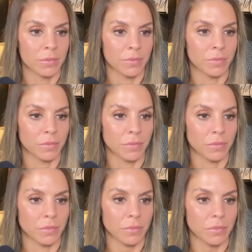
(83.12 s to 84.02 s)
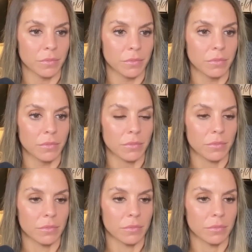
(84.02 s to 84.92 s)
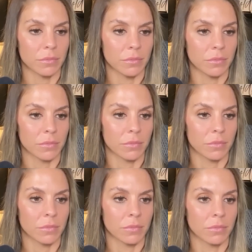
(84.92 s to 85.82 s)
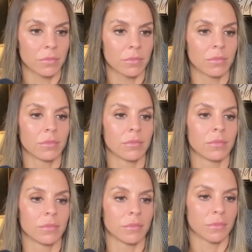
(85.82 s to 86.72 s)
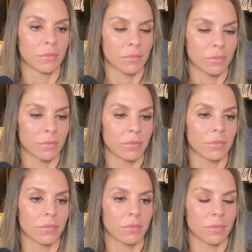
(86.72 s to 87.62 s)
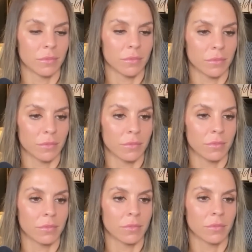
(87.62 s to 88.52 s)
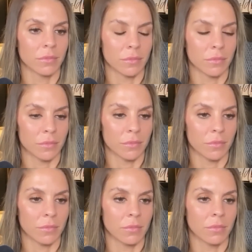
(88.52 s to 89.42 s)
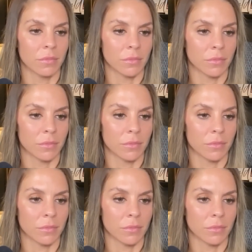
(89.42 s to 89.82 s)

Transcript: No words are spoken by the person on screen.